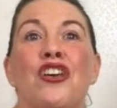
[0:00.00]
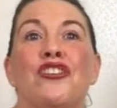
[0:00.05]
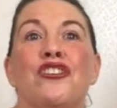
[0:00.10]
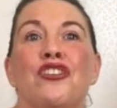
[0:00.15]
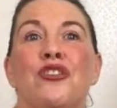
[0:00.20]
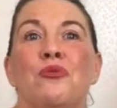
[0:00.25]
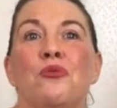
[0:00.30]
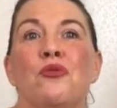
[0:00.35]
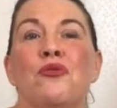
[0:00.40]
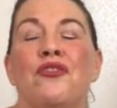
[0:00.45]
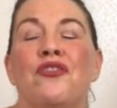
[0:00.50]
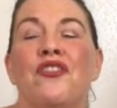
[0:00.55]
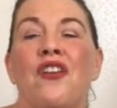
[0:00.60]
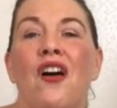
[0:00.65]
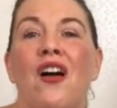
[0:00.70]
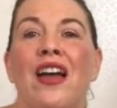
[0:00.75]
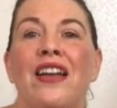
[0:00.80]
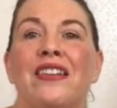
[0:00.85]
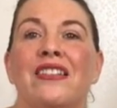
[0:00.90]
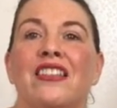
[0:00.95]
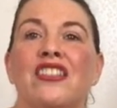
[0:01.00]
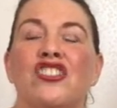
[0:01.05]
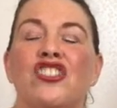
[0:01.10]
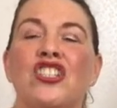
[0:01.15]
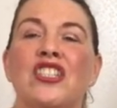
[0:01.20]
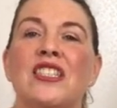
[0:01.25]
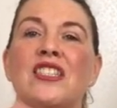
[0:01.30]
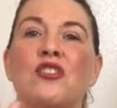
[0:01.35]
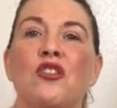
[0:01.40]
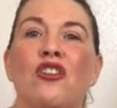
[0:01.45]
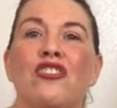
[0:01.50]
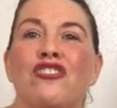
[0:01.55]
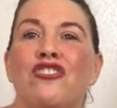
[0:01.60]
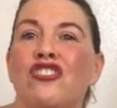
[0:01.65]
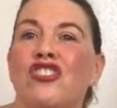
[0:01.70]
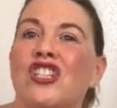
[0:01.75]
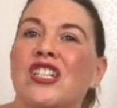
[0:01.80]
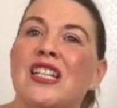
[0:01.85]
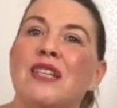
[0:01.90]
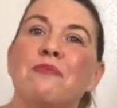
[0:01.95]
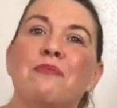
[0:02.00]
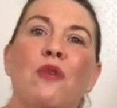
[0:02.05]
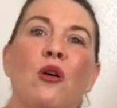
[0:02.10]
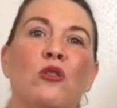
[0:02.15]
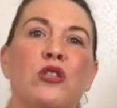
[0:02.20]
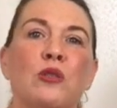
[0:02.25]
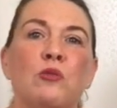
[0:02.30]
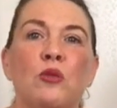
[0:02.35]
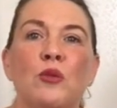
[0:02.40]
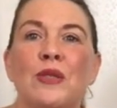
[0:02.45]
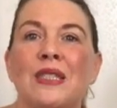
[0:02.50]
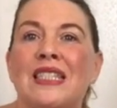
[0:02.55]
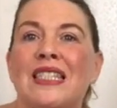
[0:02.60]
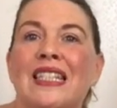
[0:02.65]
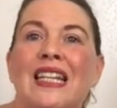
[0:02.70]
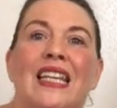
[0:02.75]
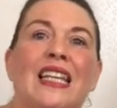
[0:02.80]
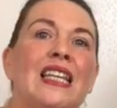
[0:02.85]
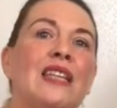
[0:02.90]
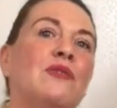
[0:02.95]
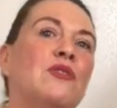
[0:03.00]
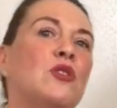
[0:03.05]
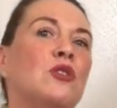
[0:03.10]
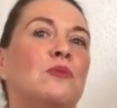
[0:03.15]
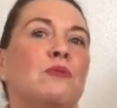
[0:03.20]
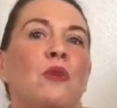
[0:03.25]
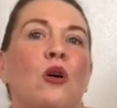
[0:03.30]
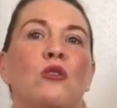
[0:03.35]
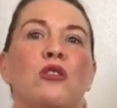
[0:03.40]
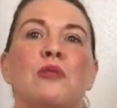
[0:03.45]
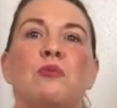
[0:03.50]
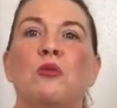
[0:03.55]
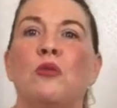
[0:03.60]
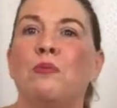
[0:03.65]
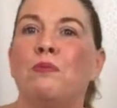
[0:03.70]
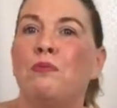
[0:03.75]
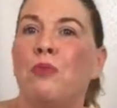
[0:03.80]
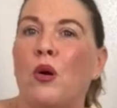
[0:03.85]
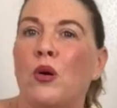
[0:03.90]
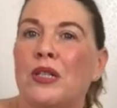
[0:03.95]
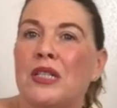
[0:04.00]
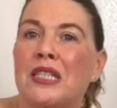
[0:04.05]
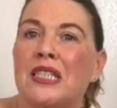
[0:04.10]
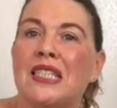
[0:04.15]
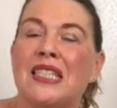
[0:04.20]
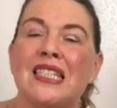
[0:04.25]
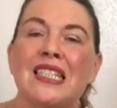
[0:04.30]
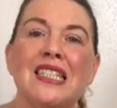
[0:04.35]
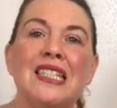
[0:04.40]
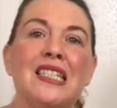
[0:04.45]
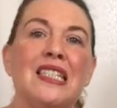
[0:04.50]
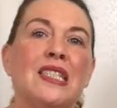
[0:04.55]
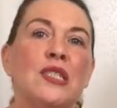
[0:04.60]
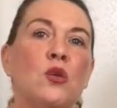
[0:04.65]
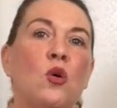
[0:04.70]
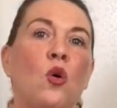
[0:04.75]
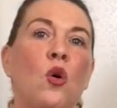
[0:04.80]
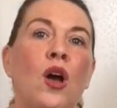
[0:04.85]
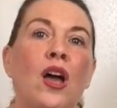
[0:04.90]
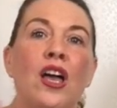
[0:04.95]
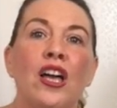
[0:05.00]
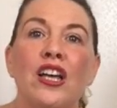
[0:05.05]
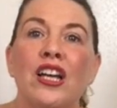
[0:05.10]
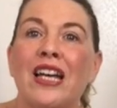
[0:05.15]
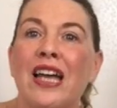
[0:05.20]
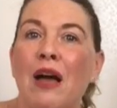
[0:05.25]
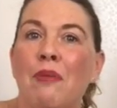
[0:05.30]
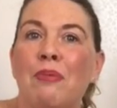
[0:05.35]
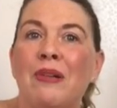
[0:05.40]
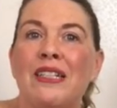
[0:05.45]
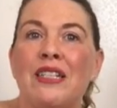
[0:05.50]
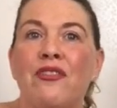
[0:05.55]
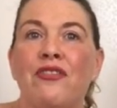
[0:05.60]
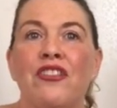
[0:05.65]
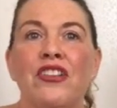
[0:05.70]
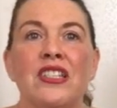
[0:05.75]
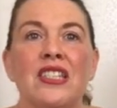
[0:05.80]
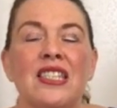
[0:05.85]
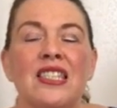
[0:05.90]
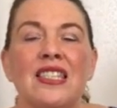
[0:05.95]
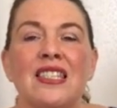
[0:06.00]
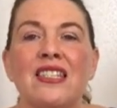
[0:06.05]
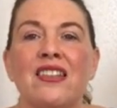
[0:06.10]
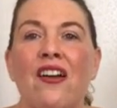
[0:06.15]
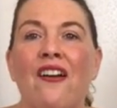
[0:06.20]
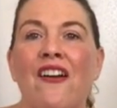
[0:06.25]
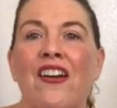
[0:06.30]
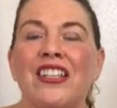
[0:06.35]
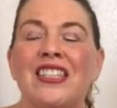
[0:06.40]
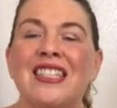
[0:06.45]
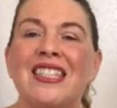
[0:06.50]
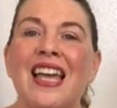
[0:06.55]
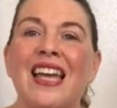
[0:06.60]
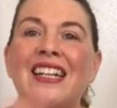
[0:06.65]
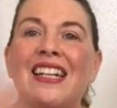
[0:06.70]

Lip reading: you will find that she's got usually multiple sleeves or multiple bodices or a couple of different skirts,